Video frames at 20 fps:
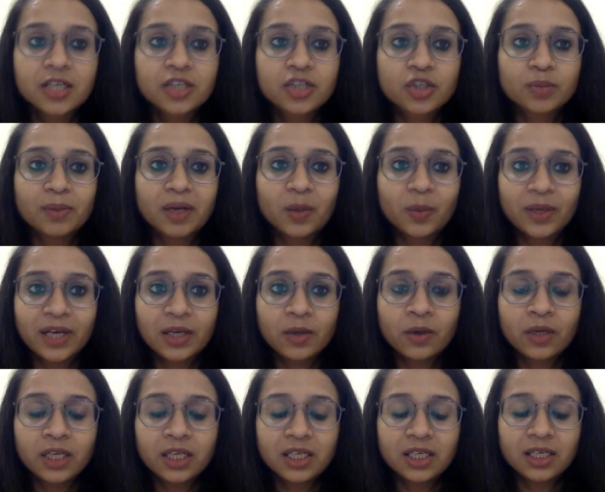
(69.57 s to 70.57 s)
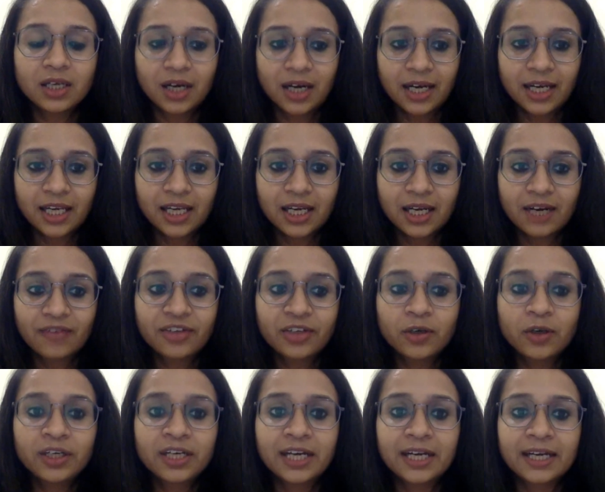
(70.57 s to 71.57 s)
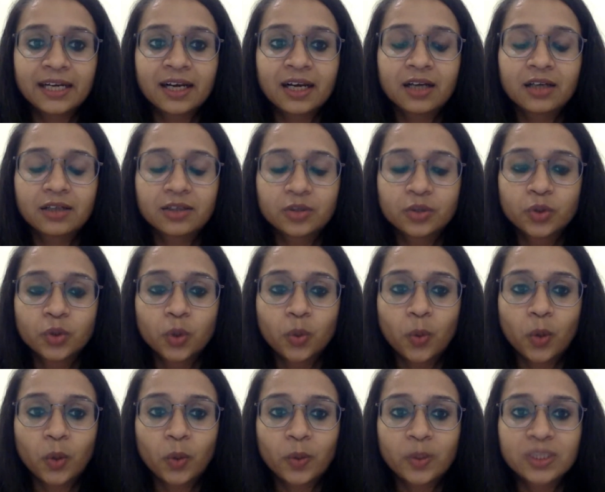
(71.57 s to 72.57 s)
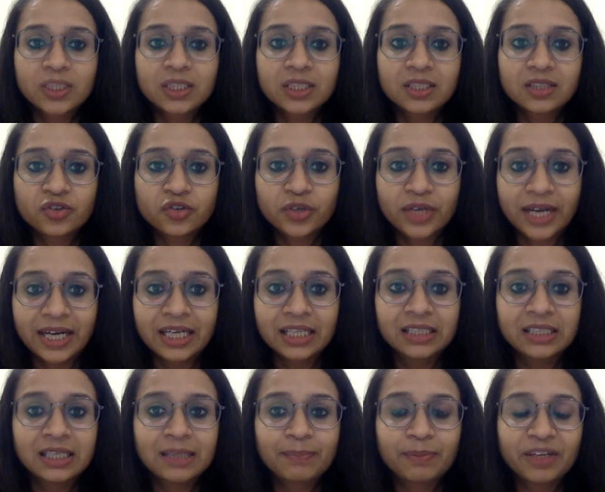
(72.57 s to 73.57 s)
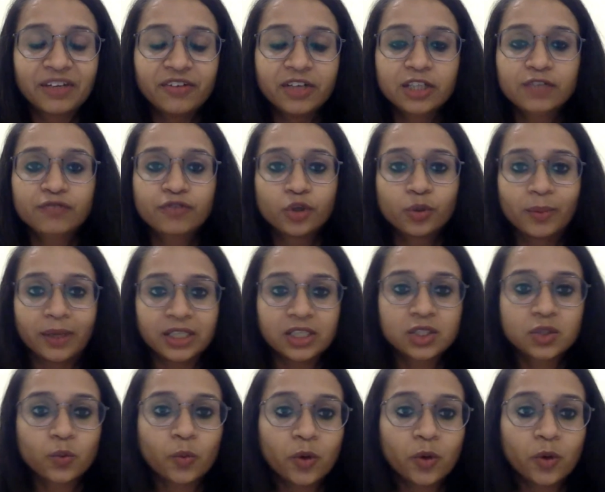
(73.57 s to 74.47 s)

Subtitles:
So, but we are not getting to know what was the trend in the previous few months.